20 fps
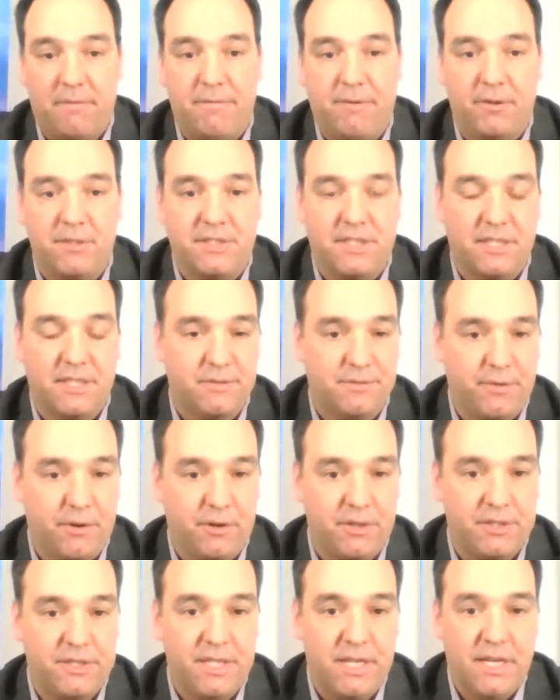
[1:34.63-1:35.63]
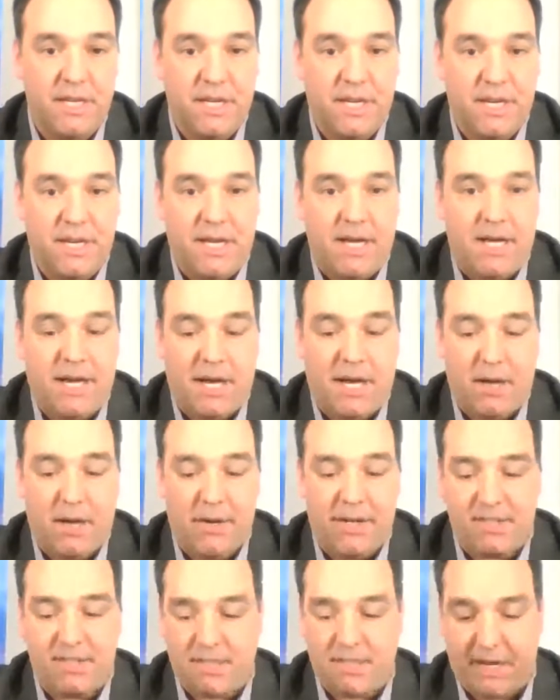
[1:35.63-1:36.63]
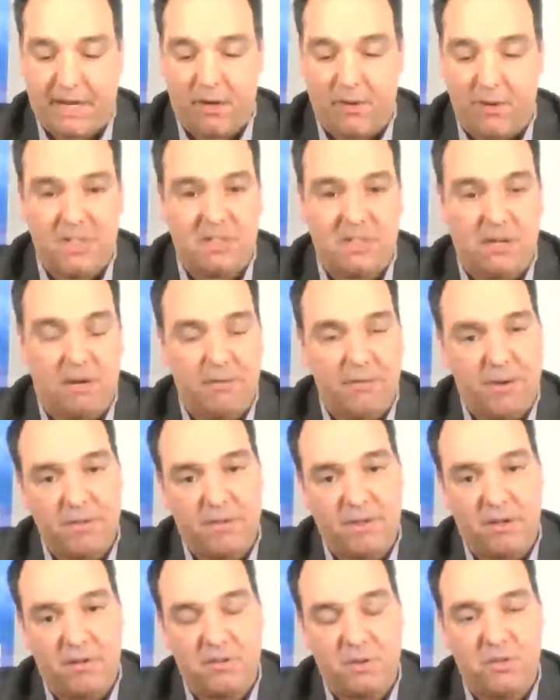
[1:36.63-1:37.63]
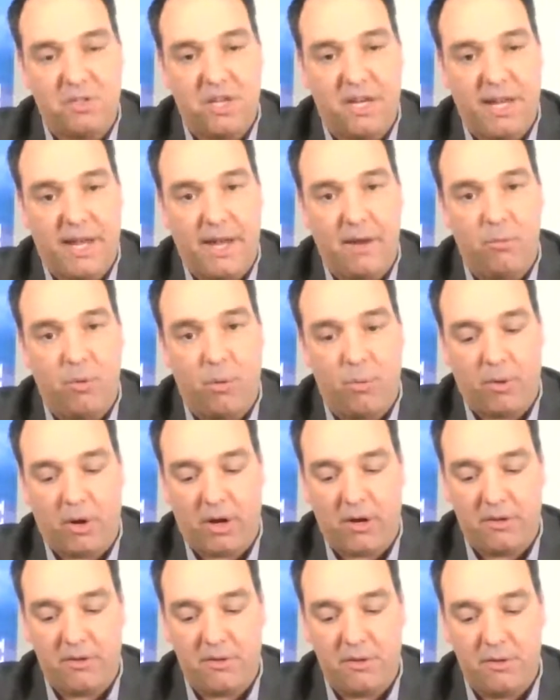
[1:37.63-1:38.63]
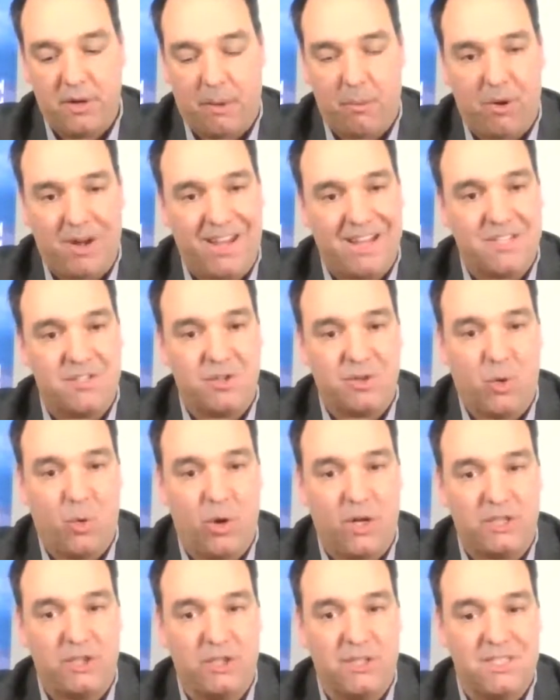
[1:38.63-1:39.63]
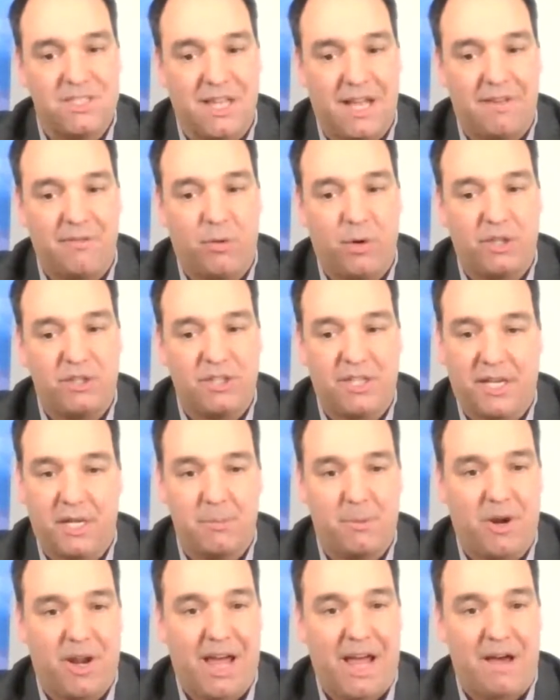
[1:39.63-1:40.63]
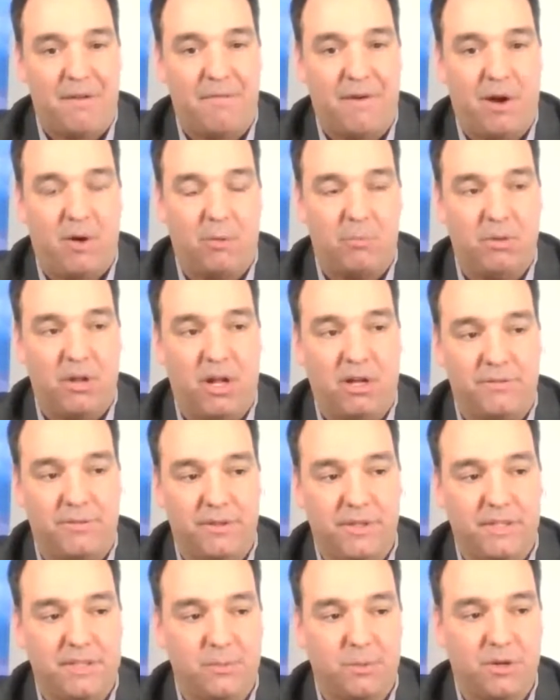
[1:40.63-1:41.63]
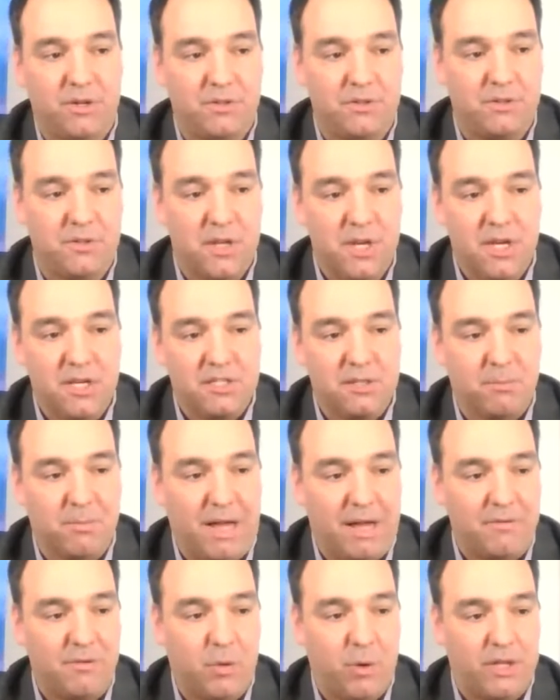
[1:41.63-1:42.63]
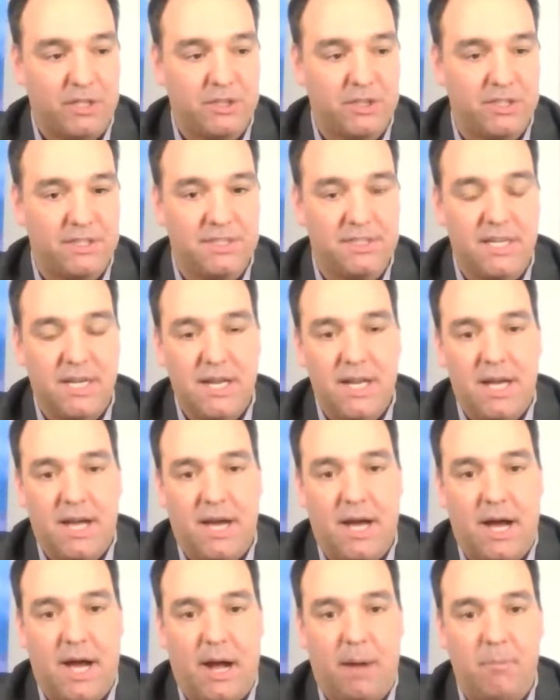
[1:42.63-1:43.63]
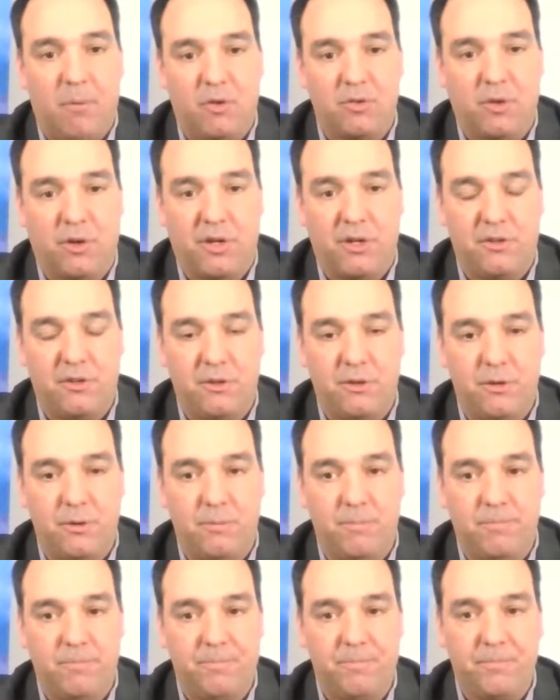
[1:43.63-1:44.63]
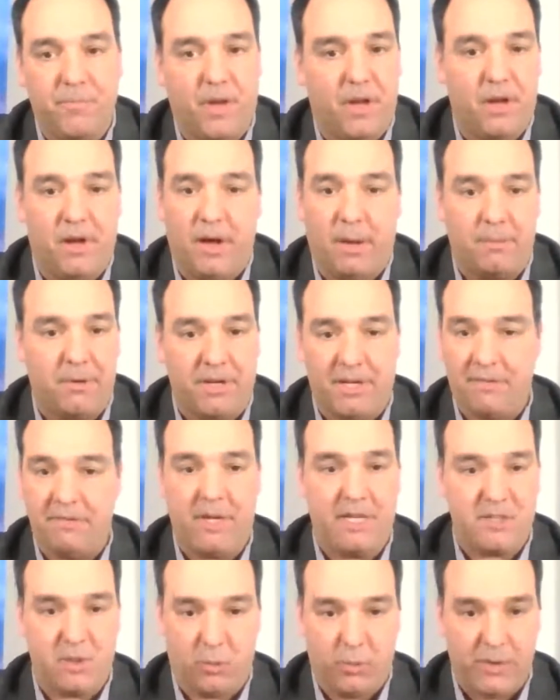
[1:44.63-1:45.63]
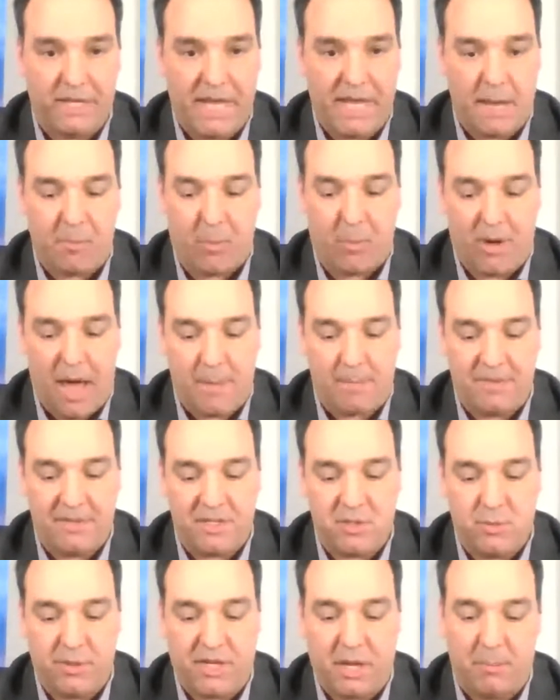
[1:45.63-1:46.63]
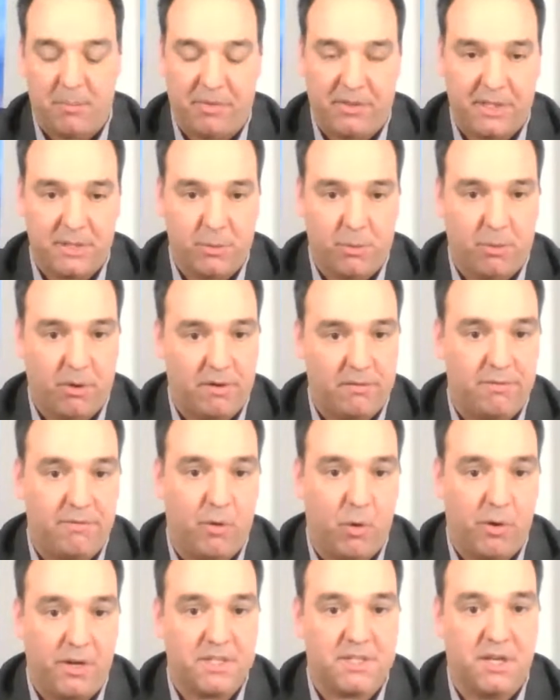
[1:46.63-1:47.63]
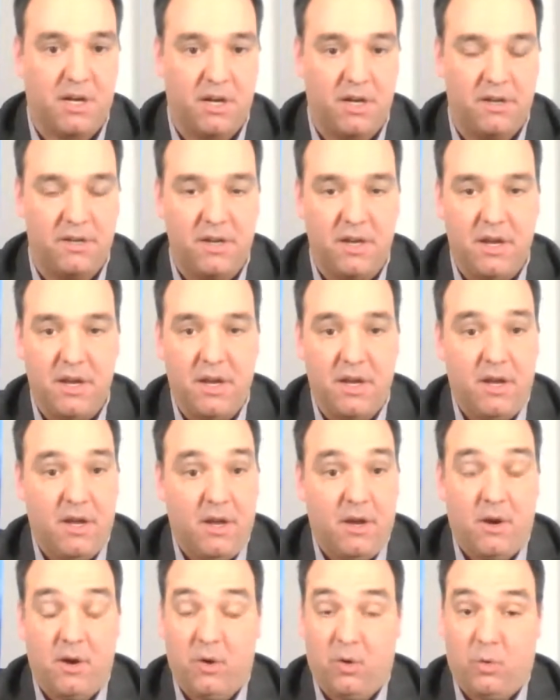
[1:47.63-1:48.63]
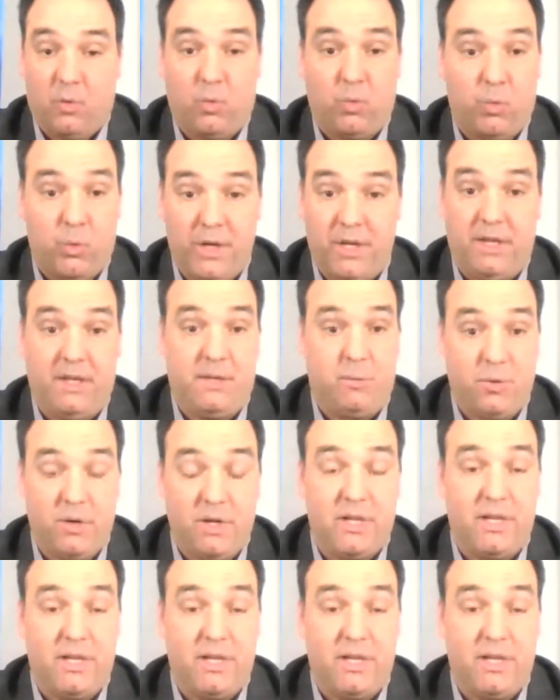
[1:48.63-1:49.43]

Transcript: First things first, I know it's tough out there. So today, what we're going to do, I want to answer questions, live questions. I got about a half-hour block for this. I want to do some live questions. I'm also going to do, I'm going to give you guys a recap of what happened this week. A couple things we want to focus on. Really